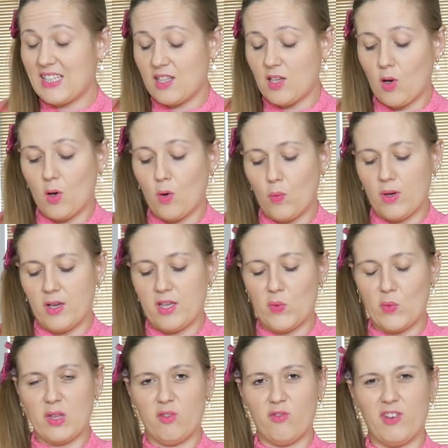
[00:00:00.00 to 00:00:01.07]
dough, you
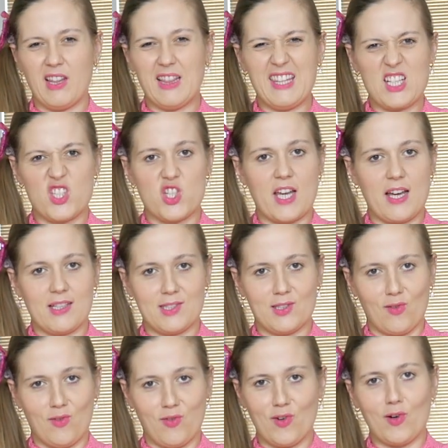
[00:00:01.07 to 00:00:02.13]
will feel the chunks of